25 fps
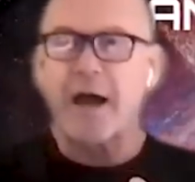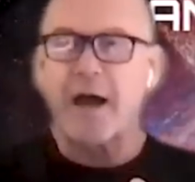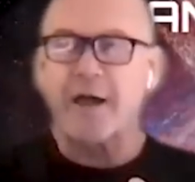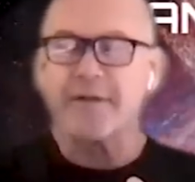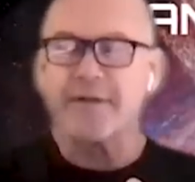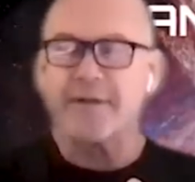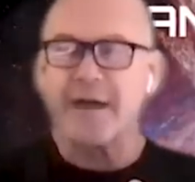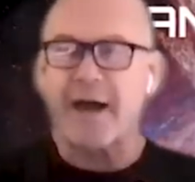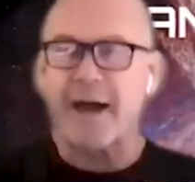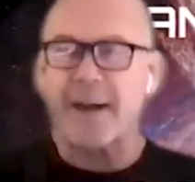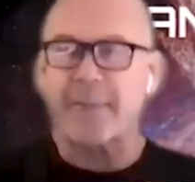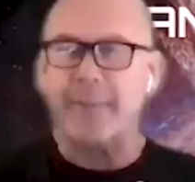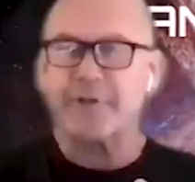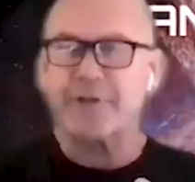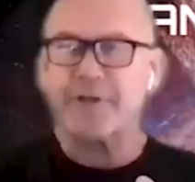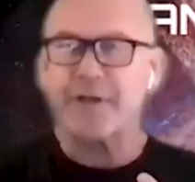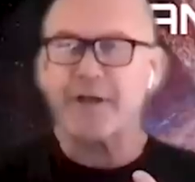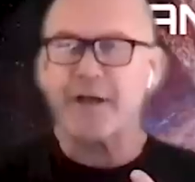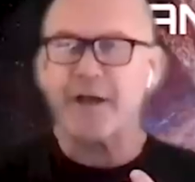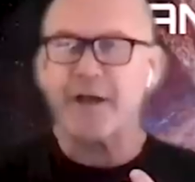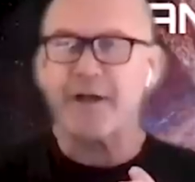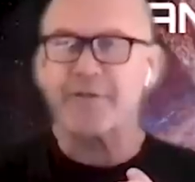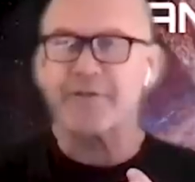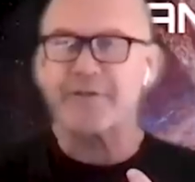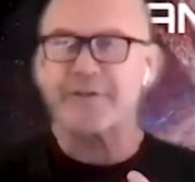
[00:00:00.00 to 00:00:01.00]

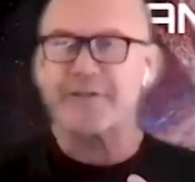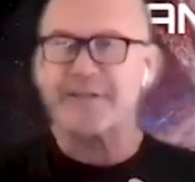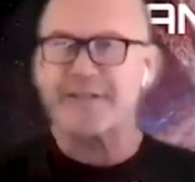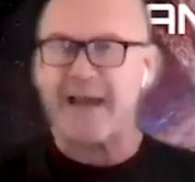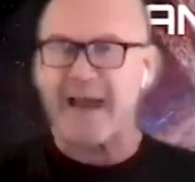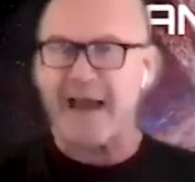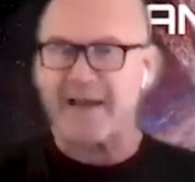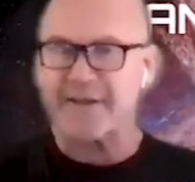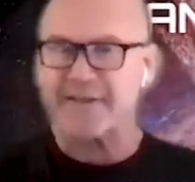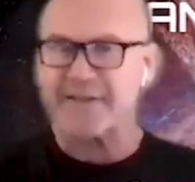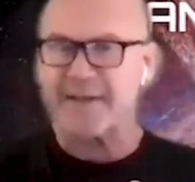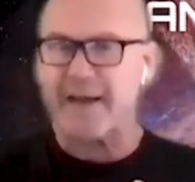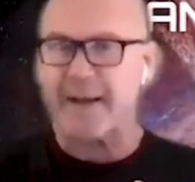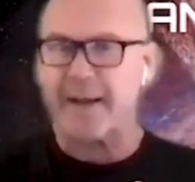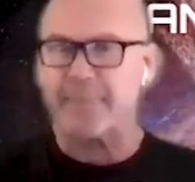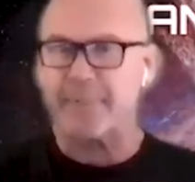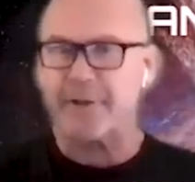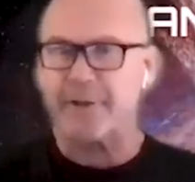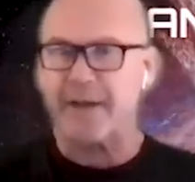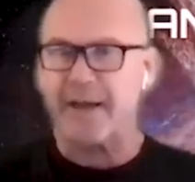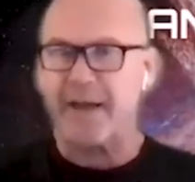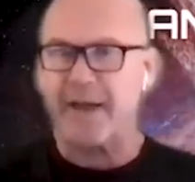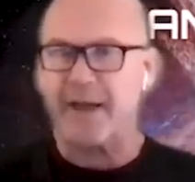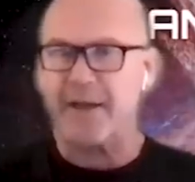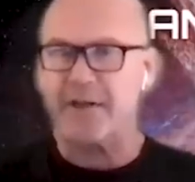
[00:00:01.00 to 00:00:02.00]
adoption of SaaS
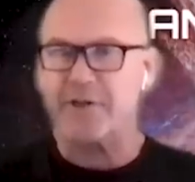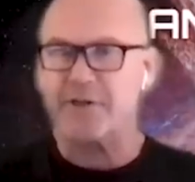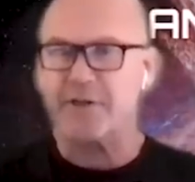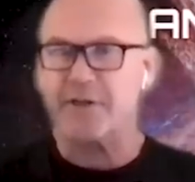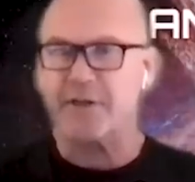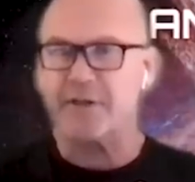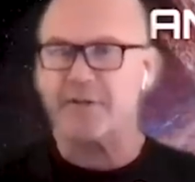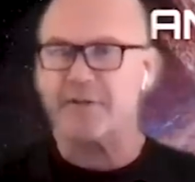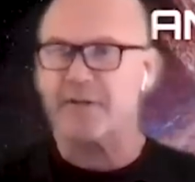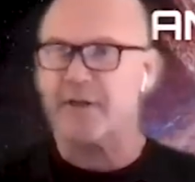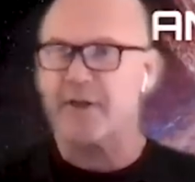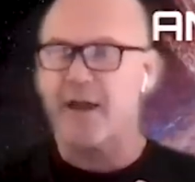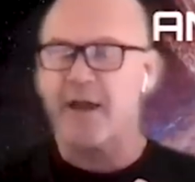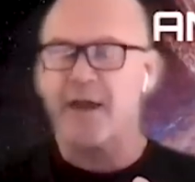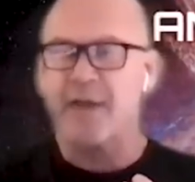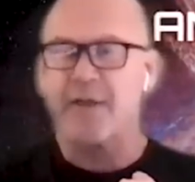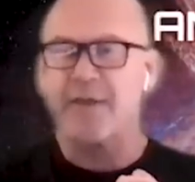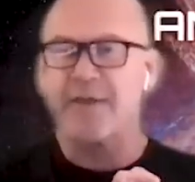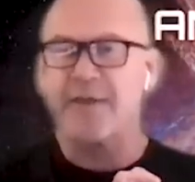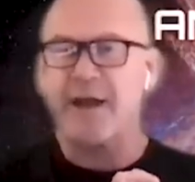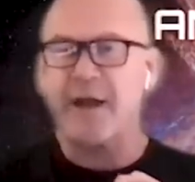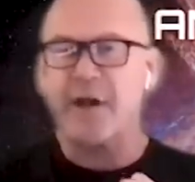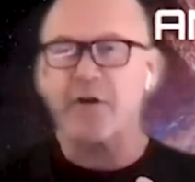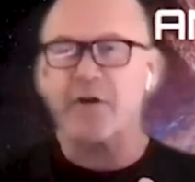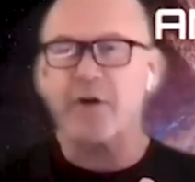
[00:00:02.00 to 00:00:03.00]
applications.
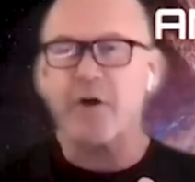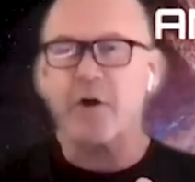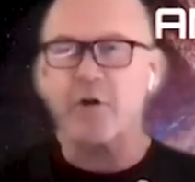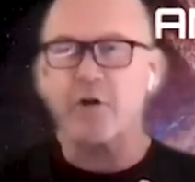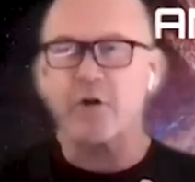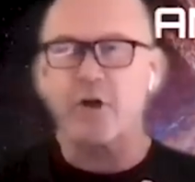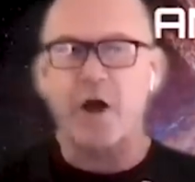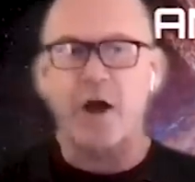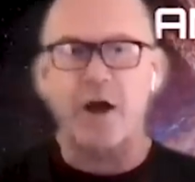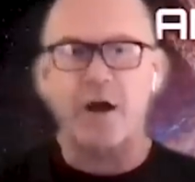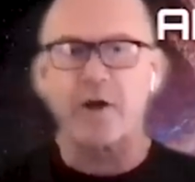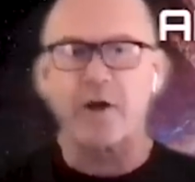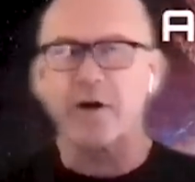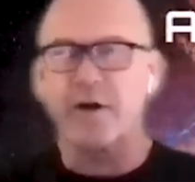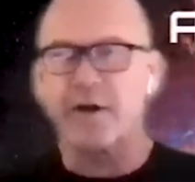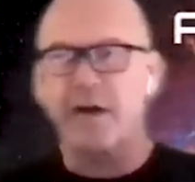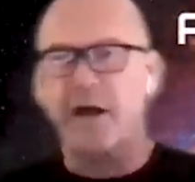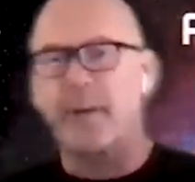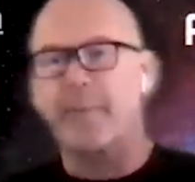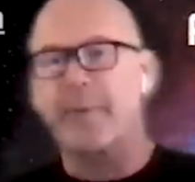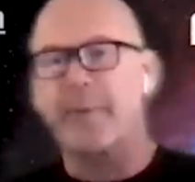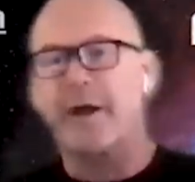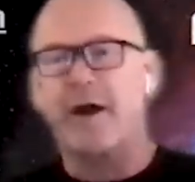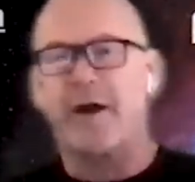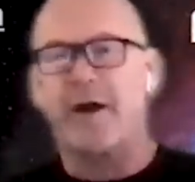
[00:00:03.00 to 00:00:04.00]
They're no longer
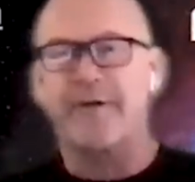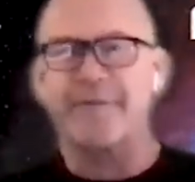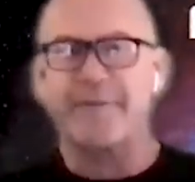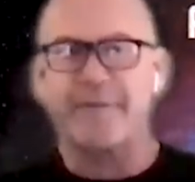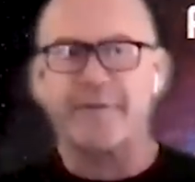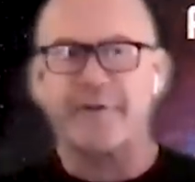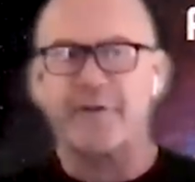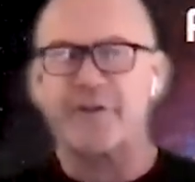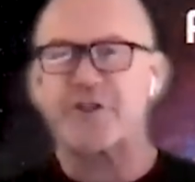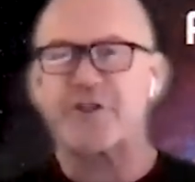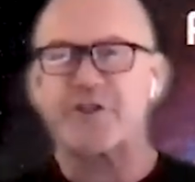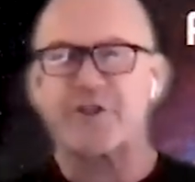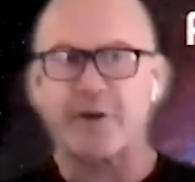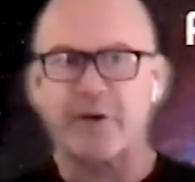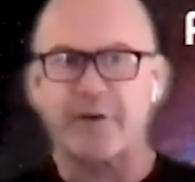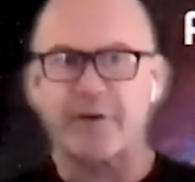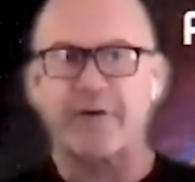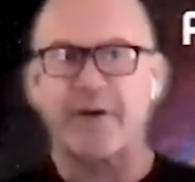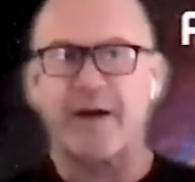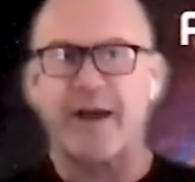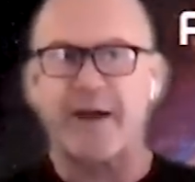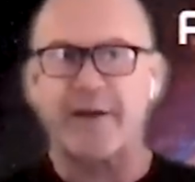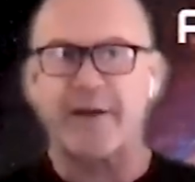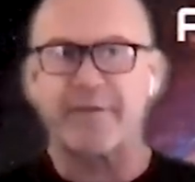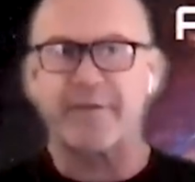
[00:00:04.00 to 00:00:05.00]
coming off of a
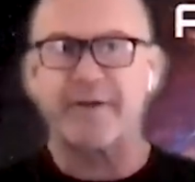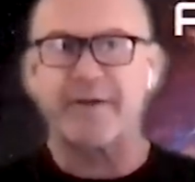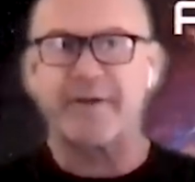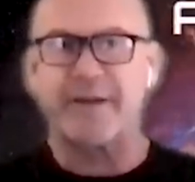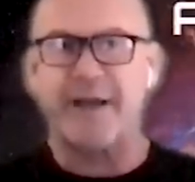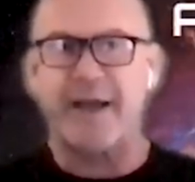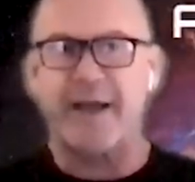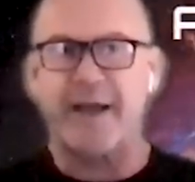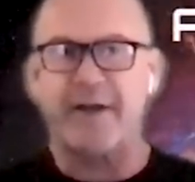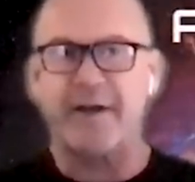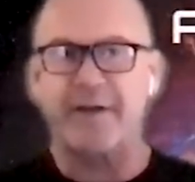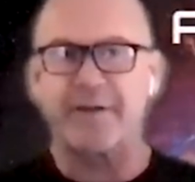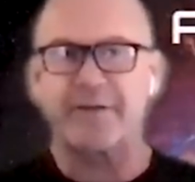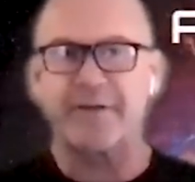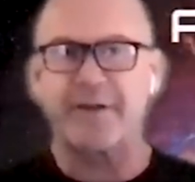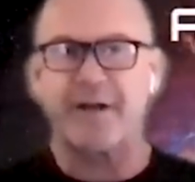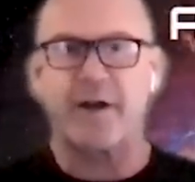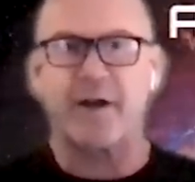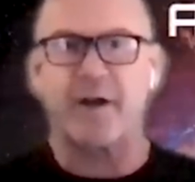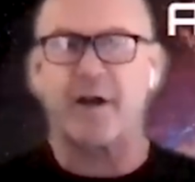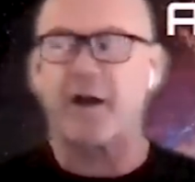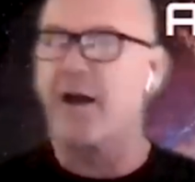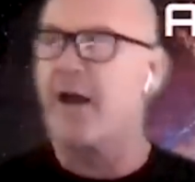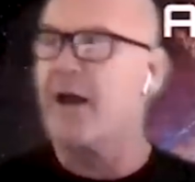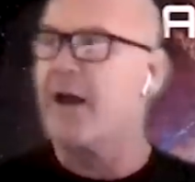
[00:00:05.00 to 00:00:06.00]
server out of a data
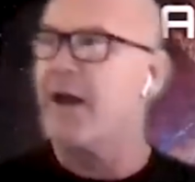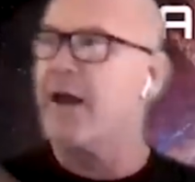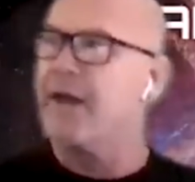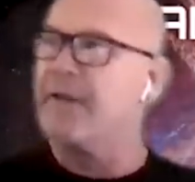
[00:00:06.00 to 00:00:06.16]
center.